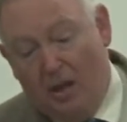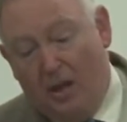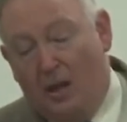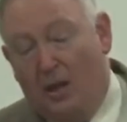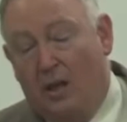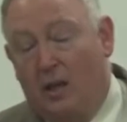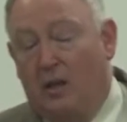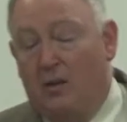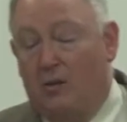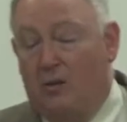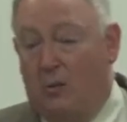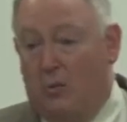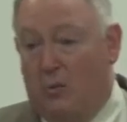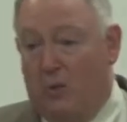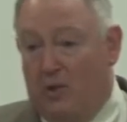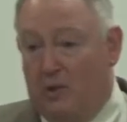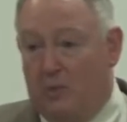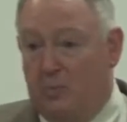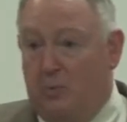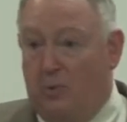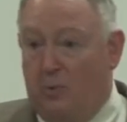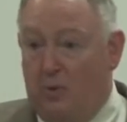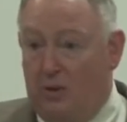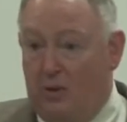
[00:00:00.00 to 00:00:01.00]
here at
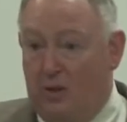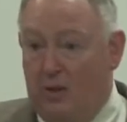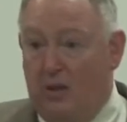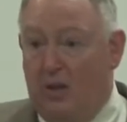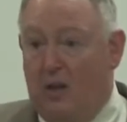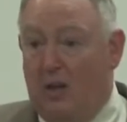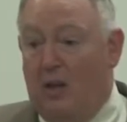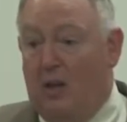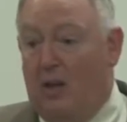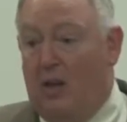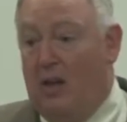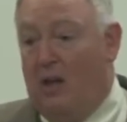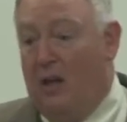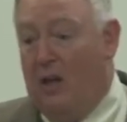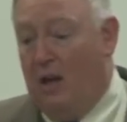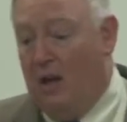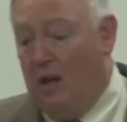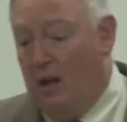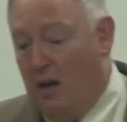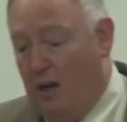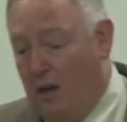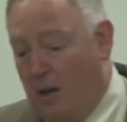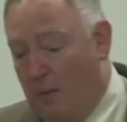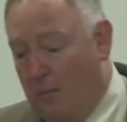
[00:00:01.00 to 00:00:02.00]
West Point.
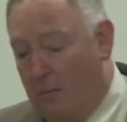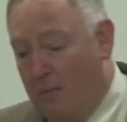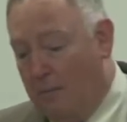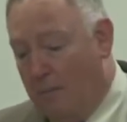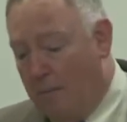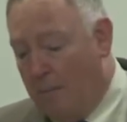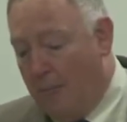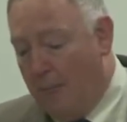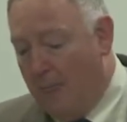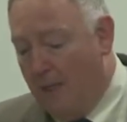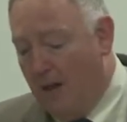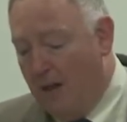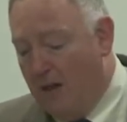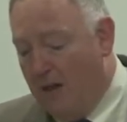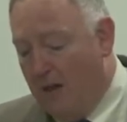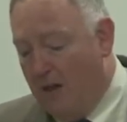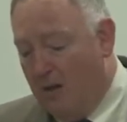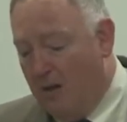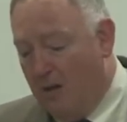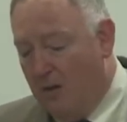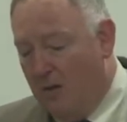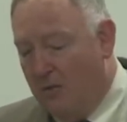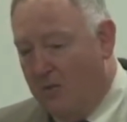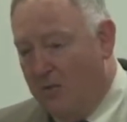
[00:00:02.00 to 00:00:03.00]
Um,
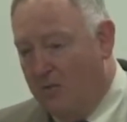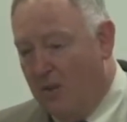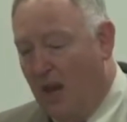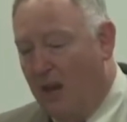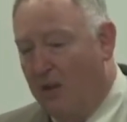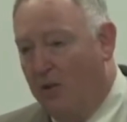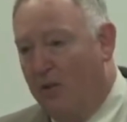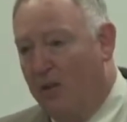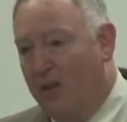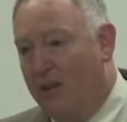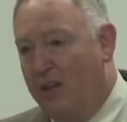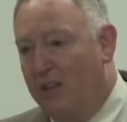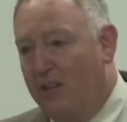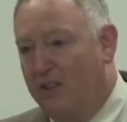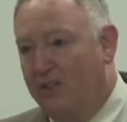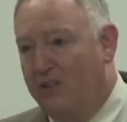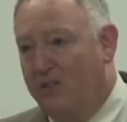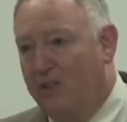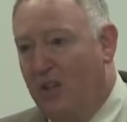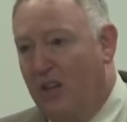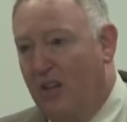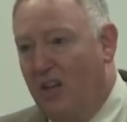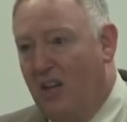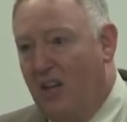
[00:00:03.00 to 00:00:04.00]
not only
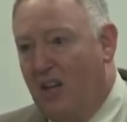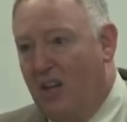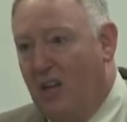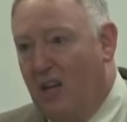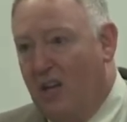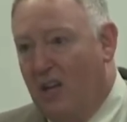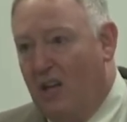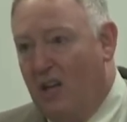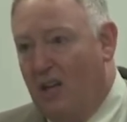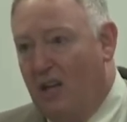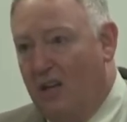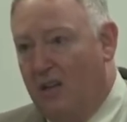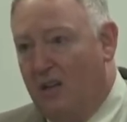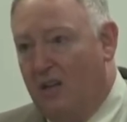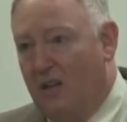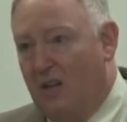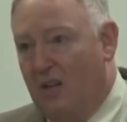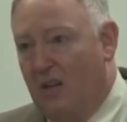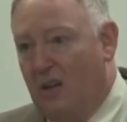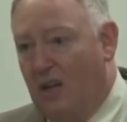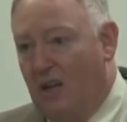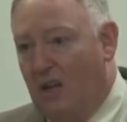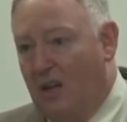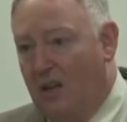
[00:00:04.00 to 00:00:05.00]
is it
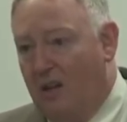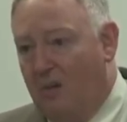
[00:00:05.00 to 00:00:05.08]
an